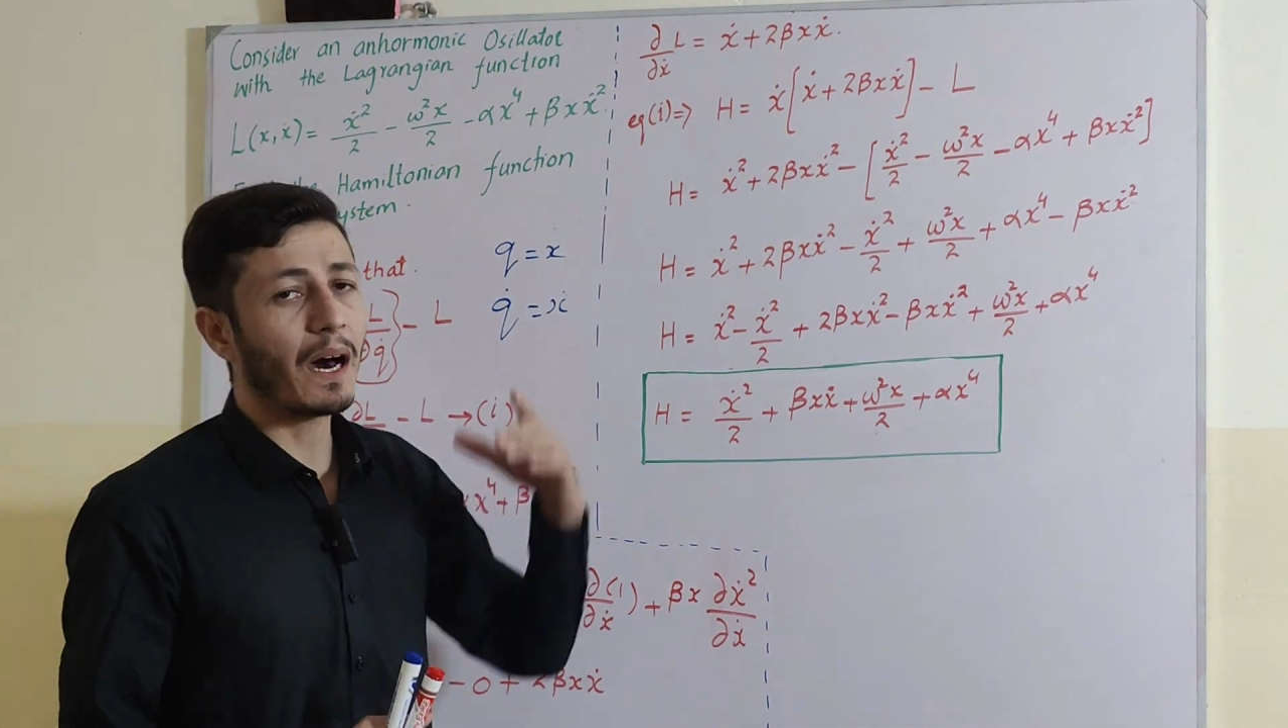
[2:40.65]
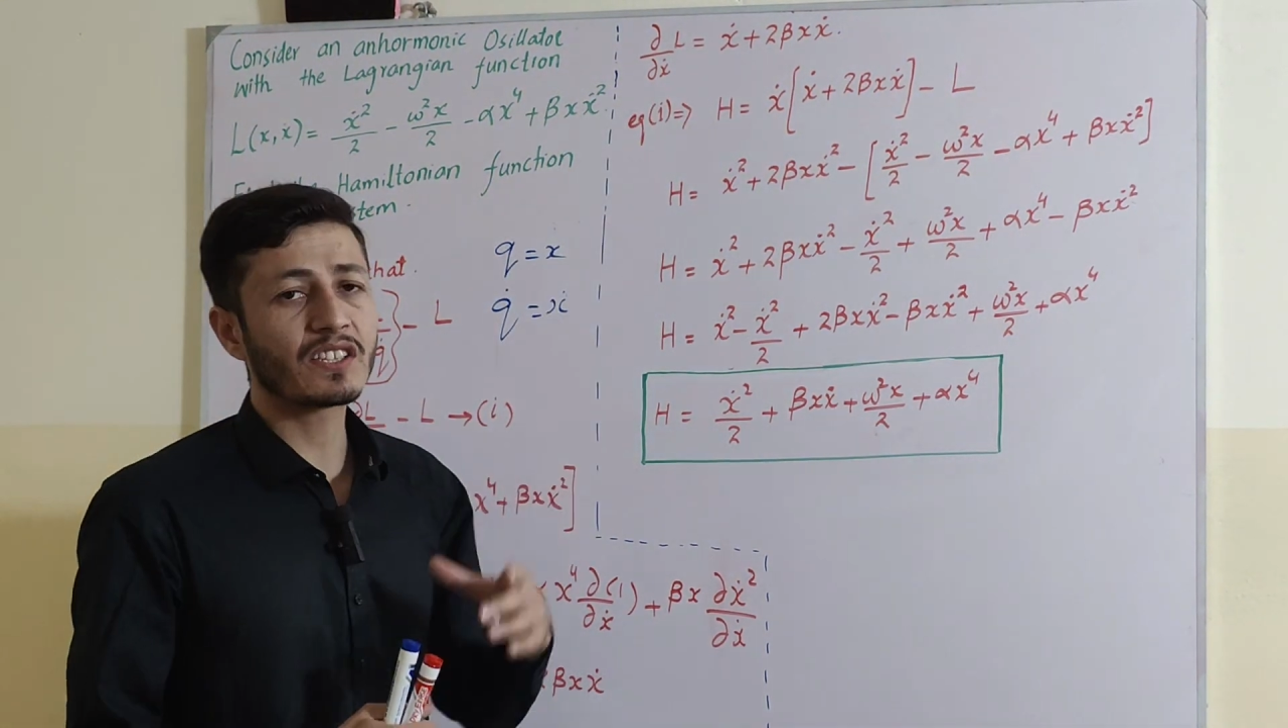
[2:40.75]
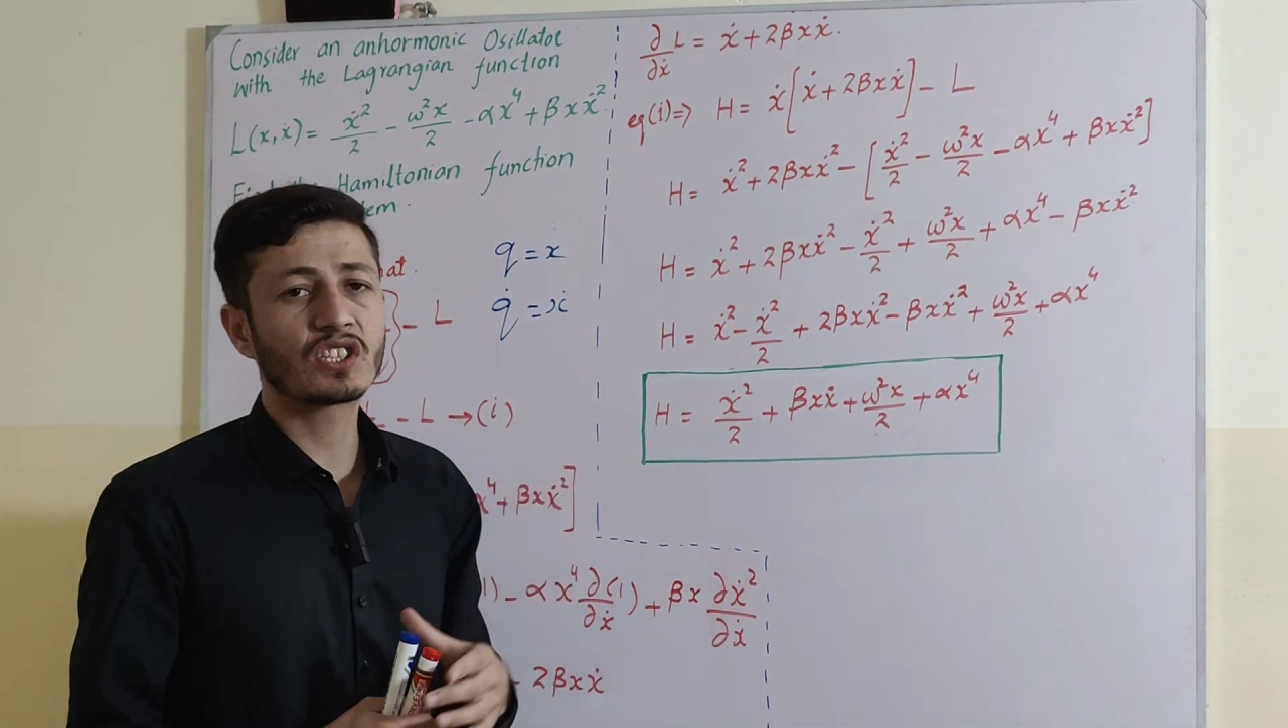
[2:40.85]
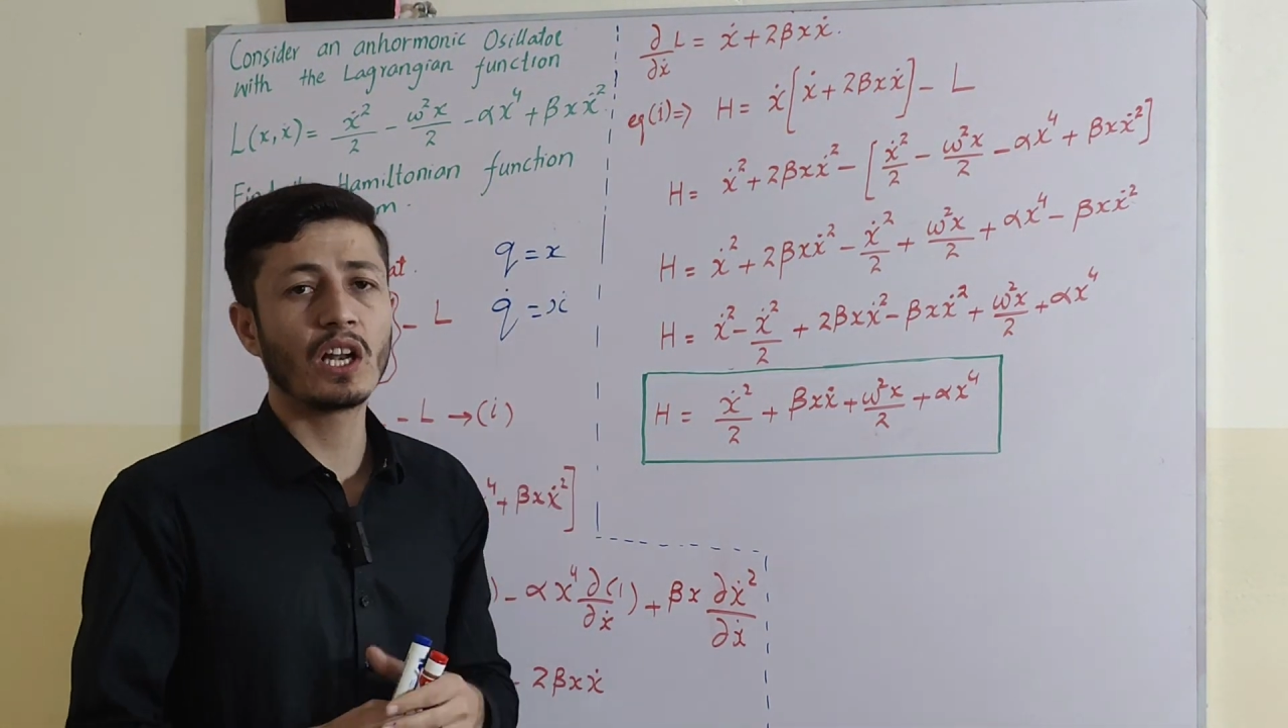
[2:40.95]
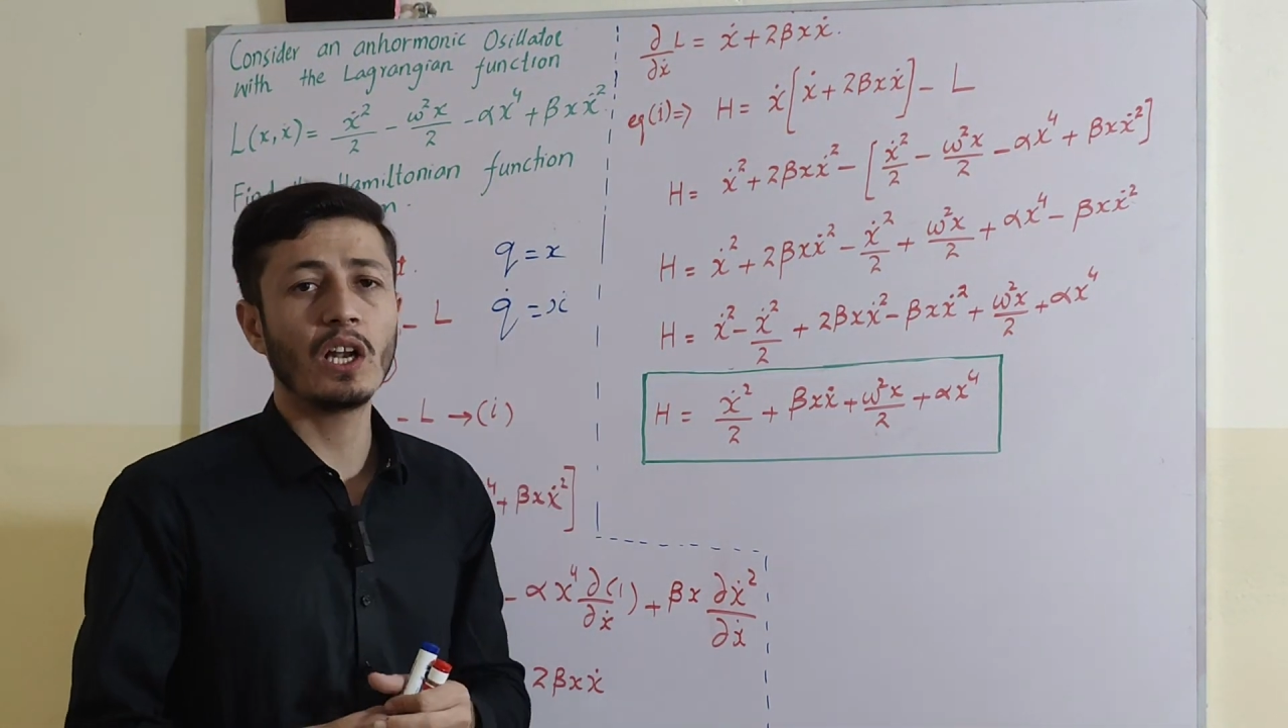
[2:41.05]

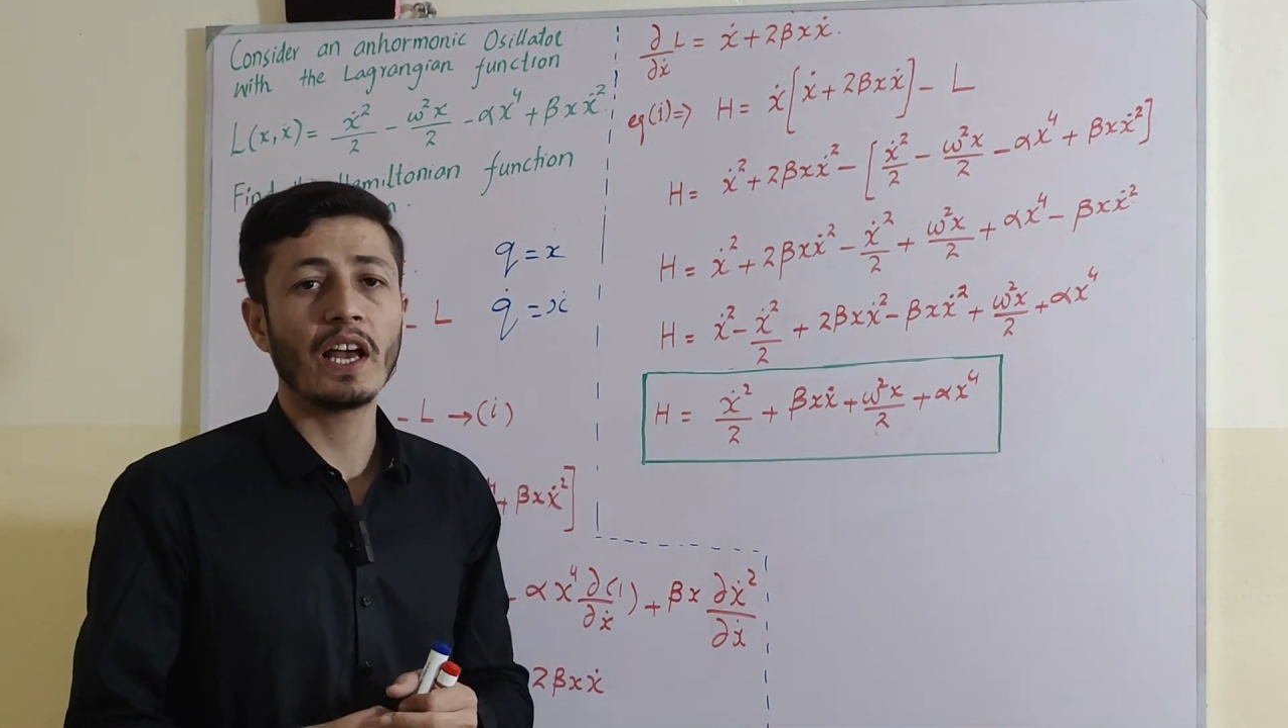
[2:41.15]
partial